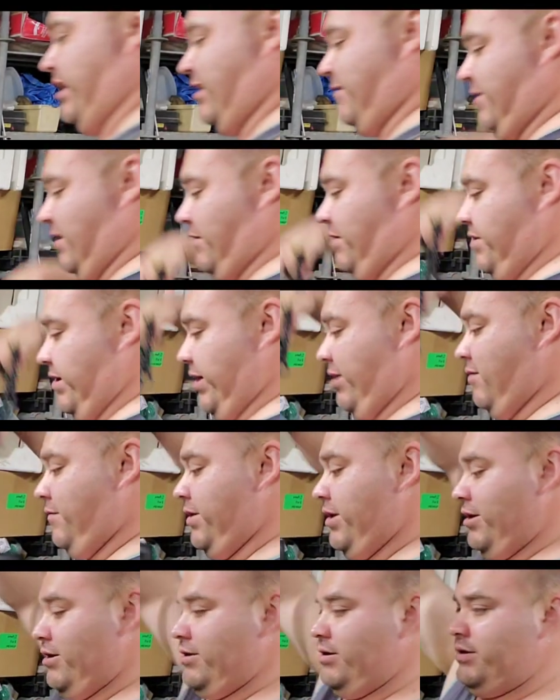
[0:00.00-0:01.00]
have everything
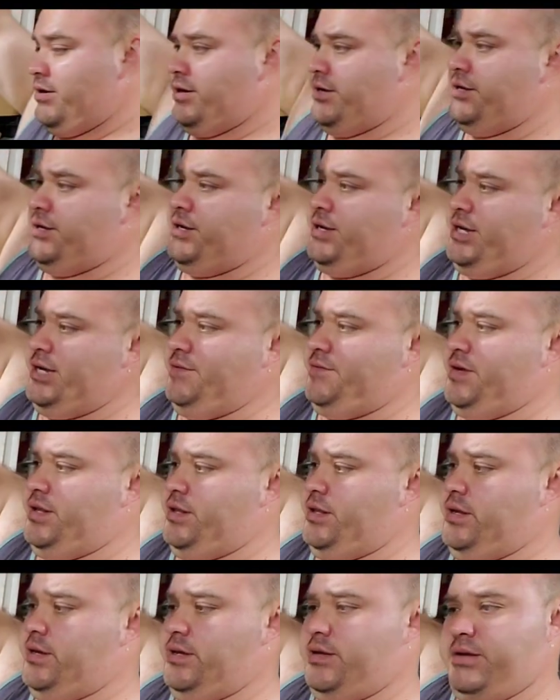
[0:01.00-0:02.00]
over here.
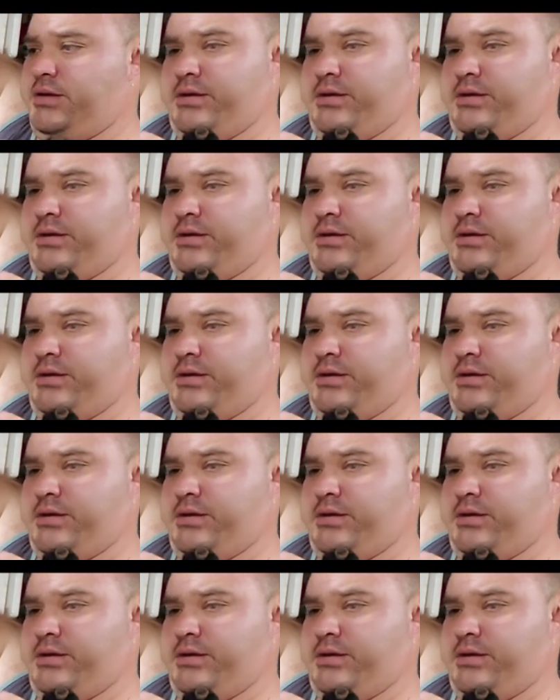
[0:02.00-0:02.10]
Even